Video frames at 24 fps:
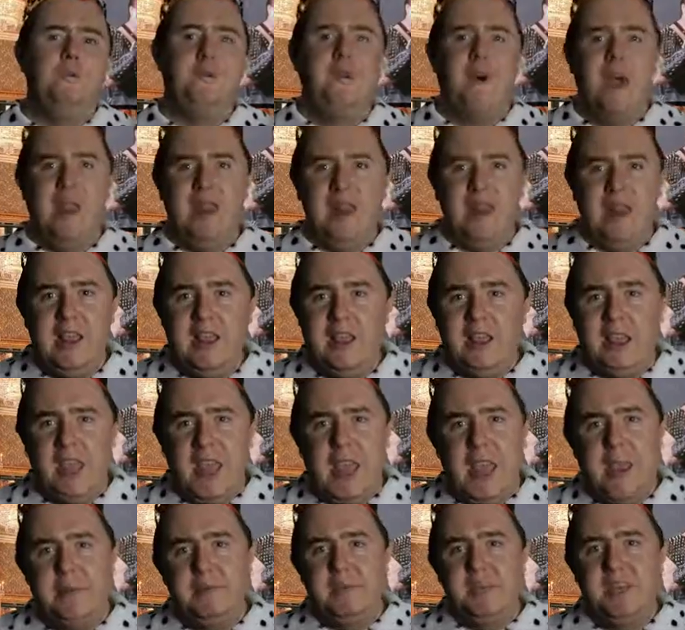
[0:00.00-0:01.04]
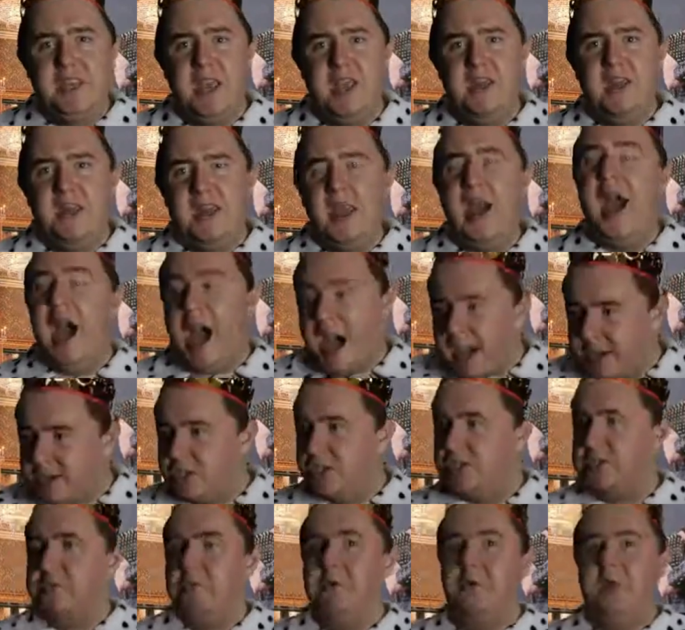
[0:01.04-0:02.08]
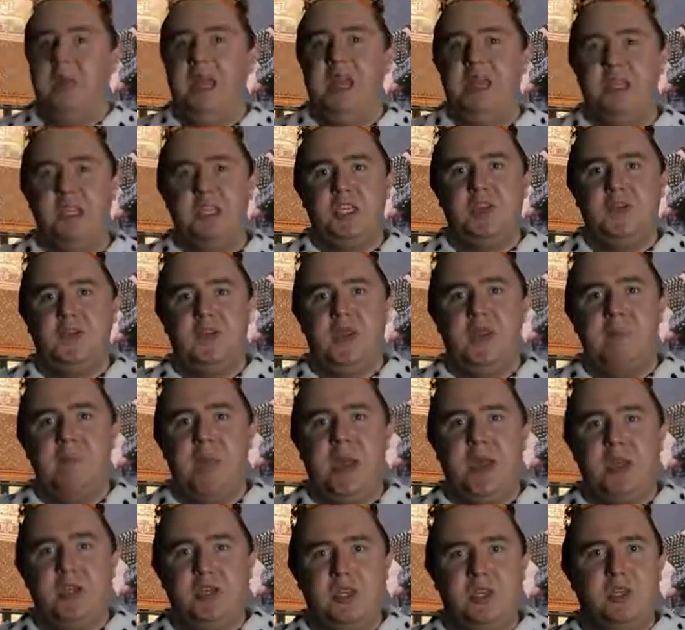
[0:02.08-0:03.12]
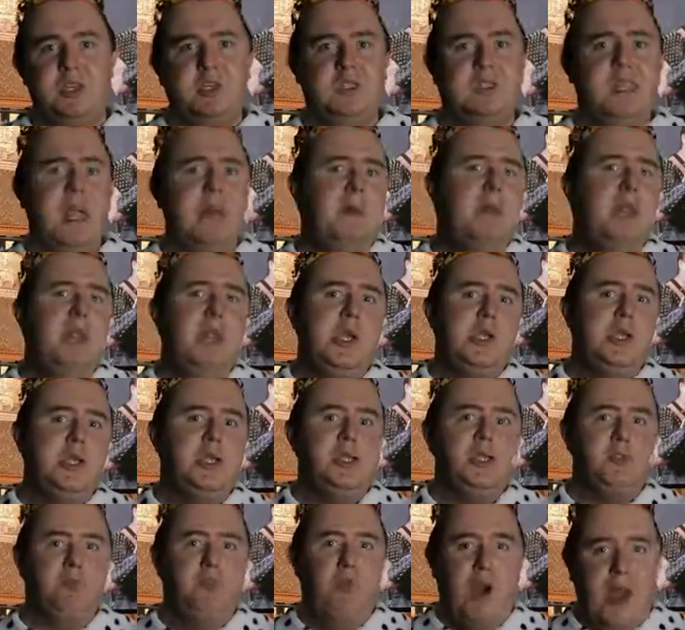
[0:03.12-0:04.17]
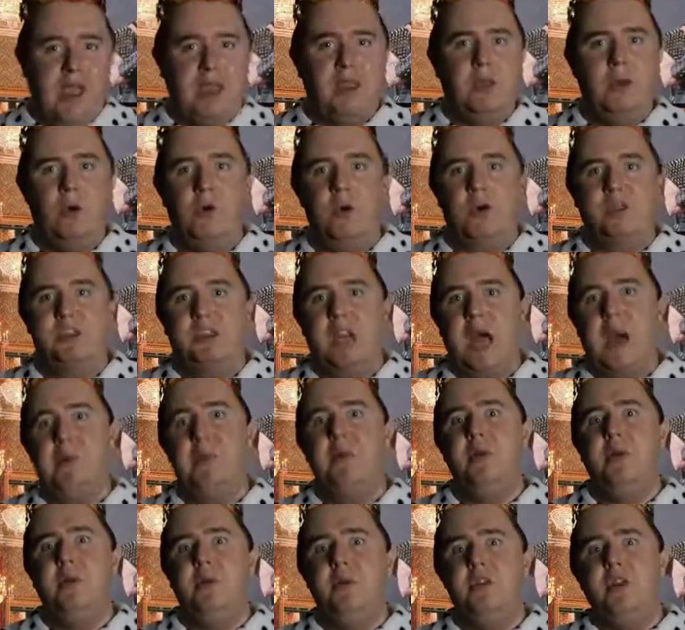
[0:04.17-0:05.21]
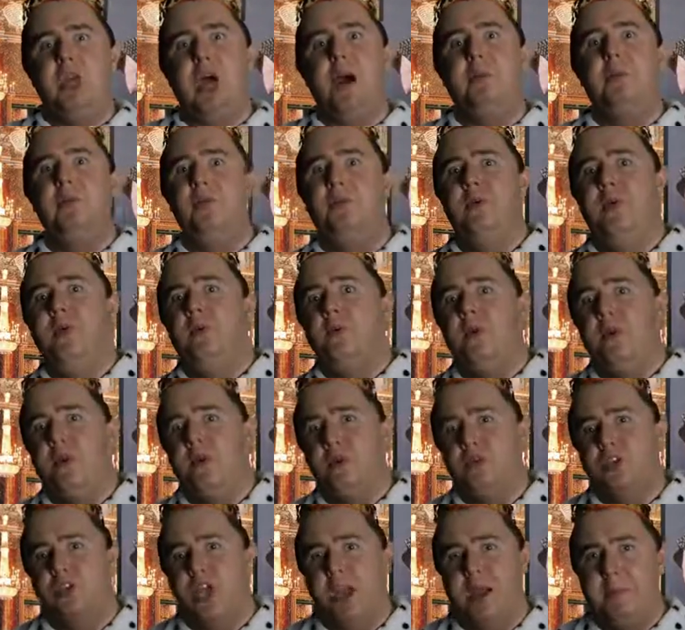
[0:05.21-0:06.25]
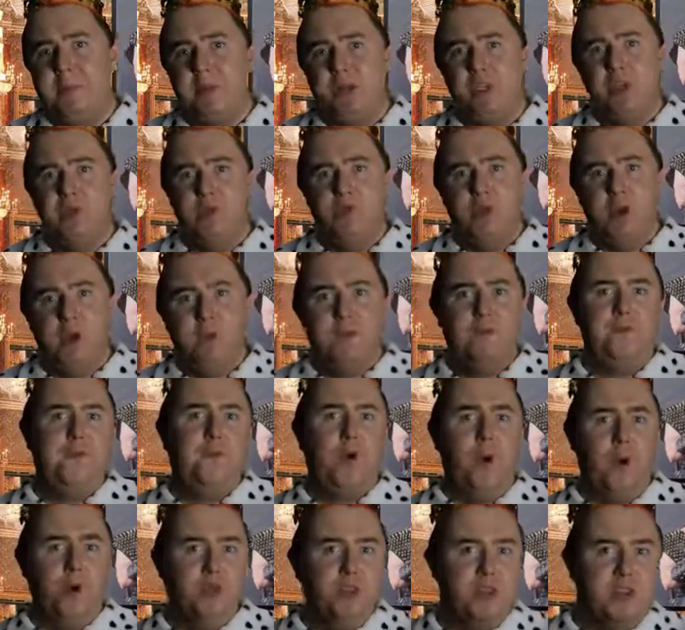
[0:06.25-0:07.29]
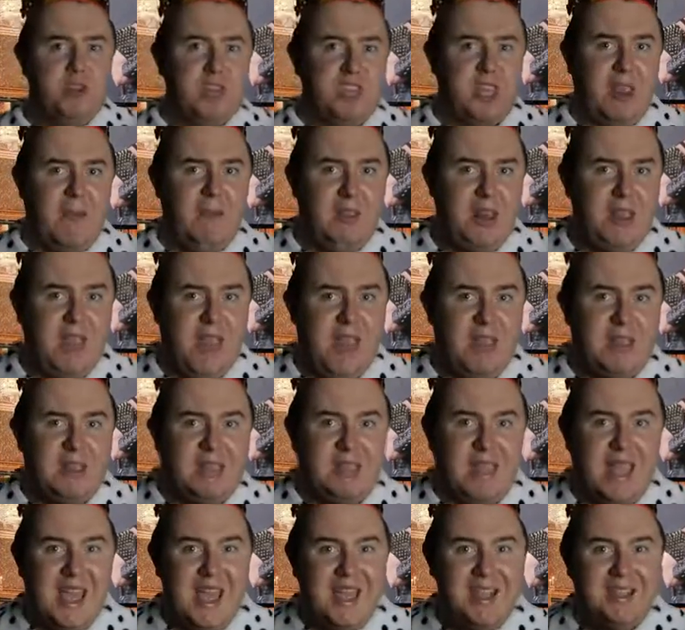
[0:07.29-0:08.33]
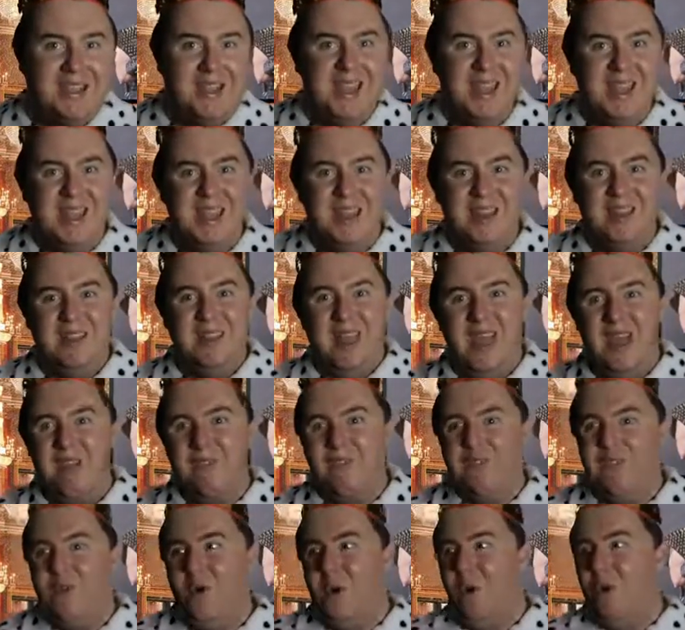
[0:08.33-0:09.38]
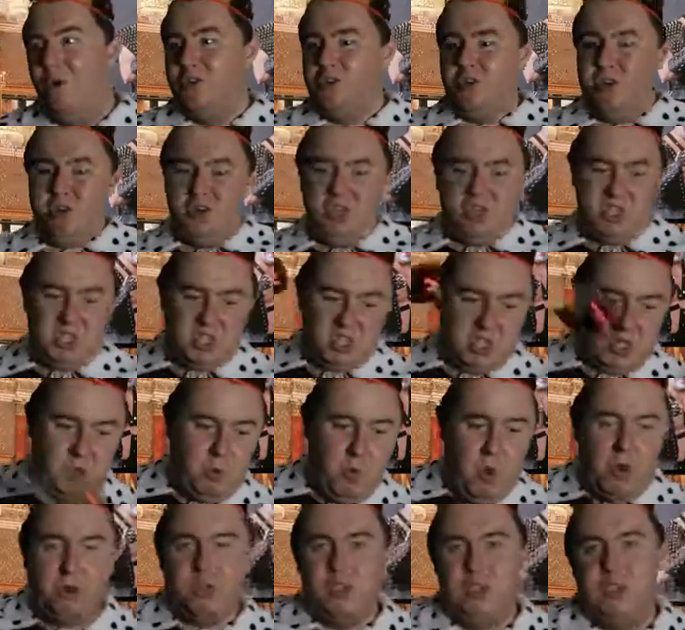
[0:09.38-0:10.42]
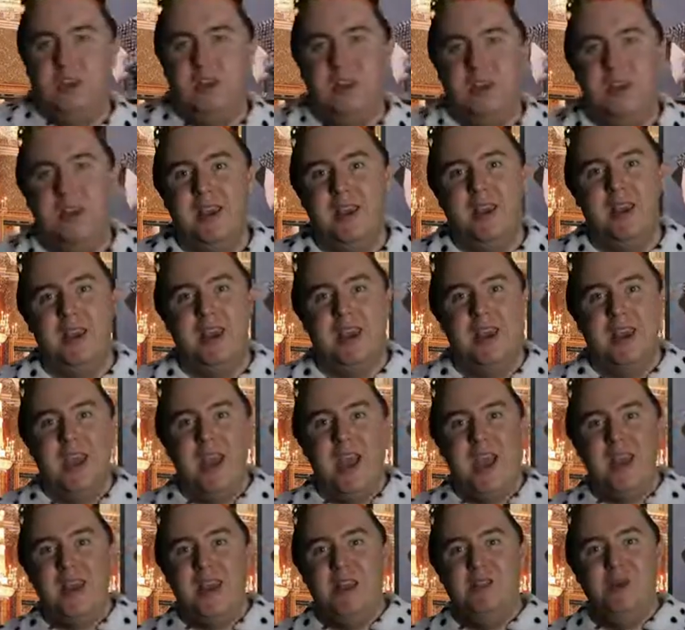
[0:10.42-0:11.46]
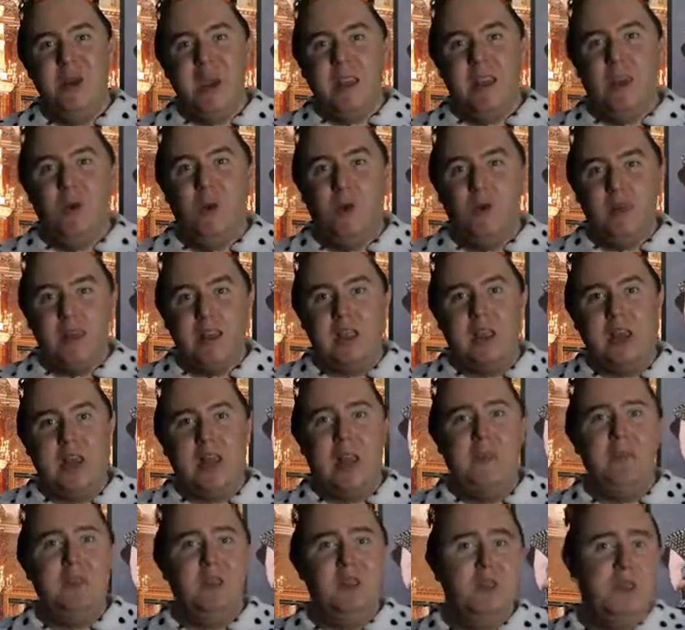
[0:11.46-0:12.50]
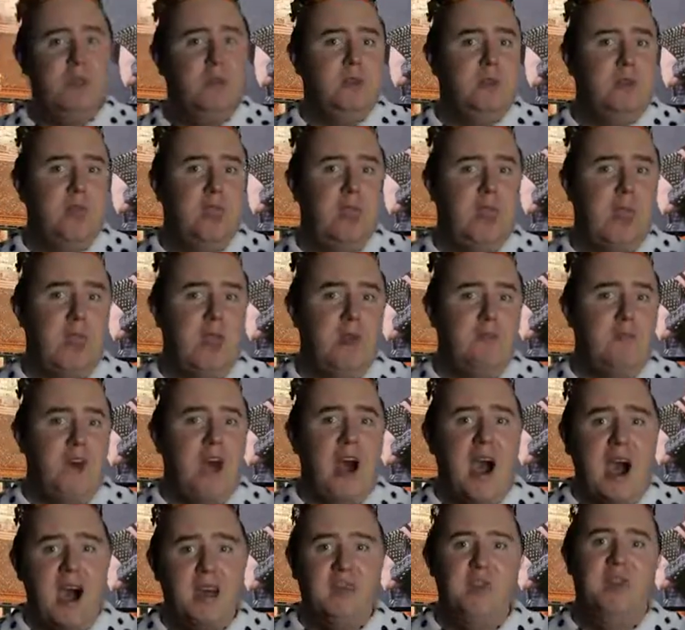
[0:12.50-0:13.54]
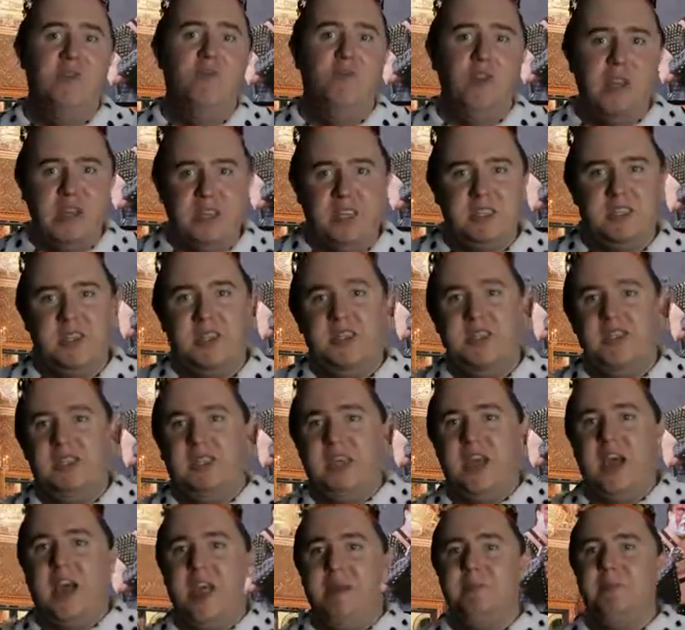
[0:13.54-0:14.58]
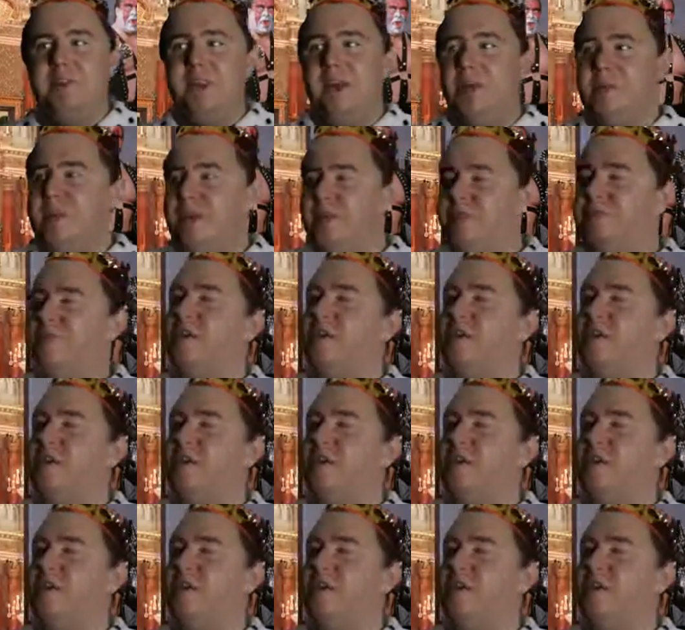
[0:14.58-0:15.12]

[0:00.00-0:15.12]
finally caves into actual history and mentions Demolition's record WWE World Championship run of 478 days, therefore just squashing any record he claimed the New Day have had in recent times. I mean,